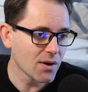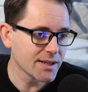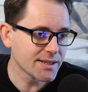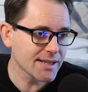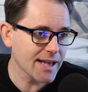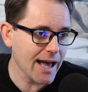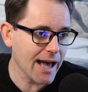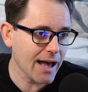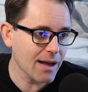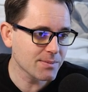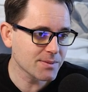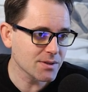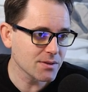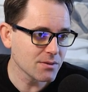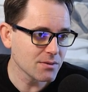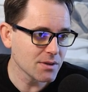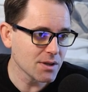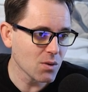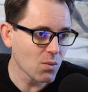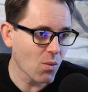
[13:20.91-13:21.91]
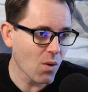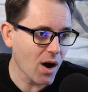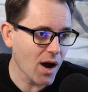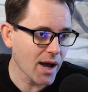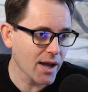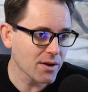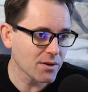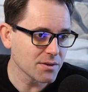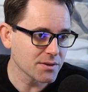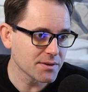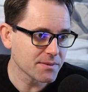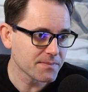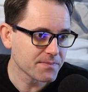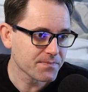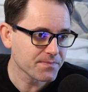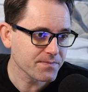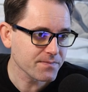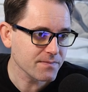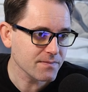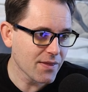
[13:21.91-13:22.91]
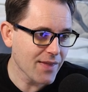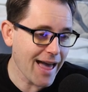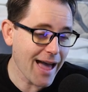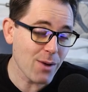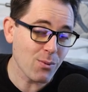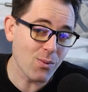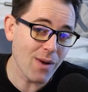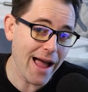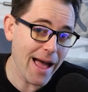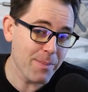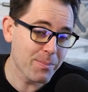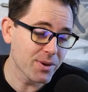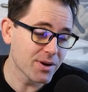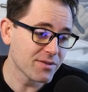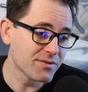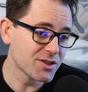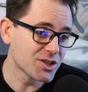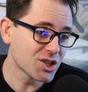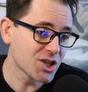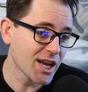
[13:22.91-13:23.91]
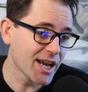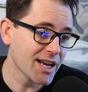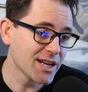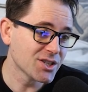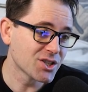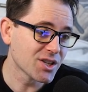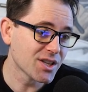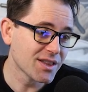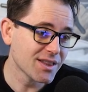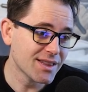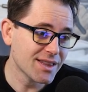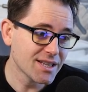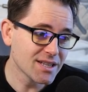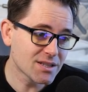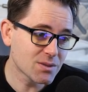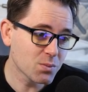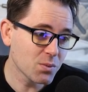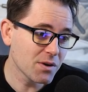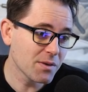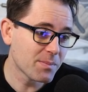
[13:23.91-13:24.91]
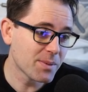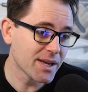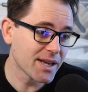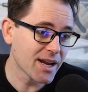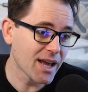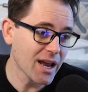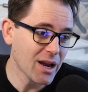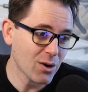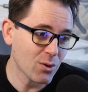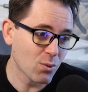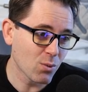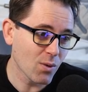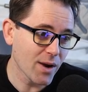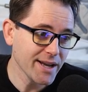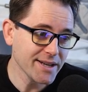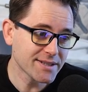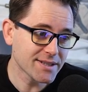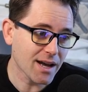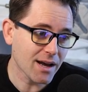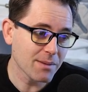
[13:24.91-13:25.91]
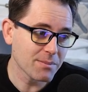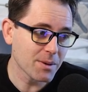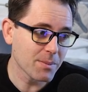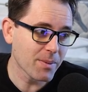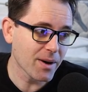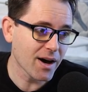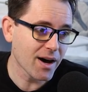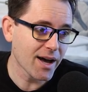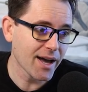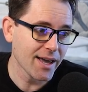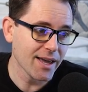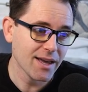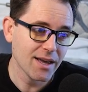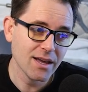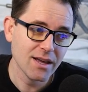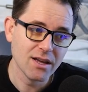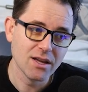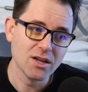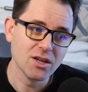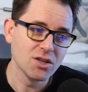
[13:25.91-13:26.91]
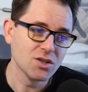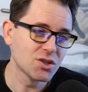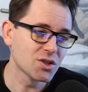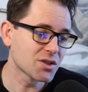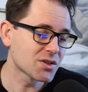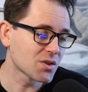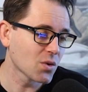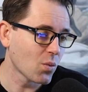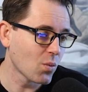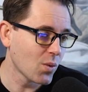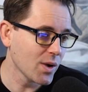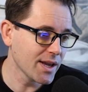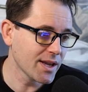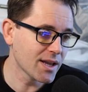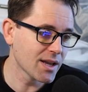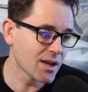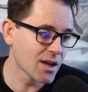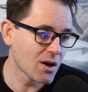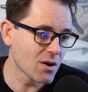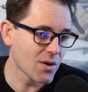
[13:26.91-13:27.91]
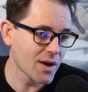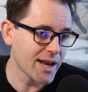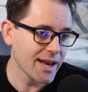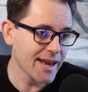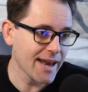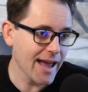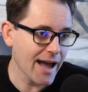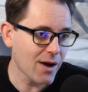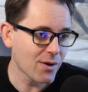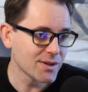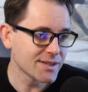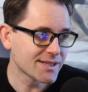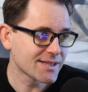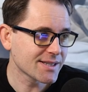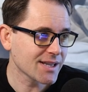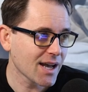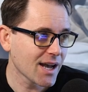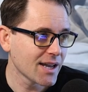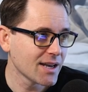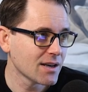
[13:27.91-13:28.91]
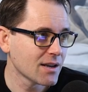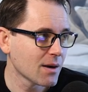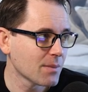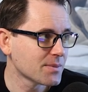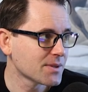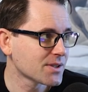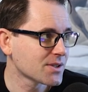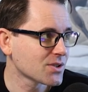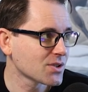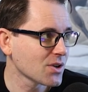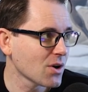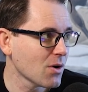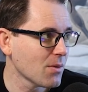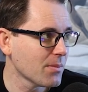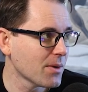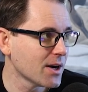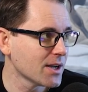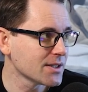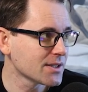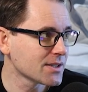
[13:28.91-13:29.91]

It's absolutely wild. That rapid of a change, this would have been a great time to buy just a week ago, and now it's tightened up so much.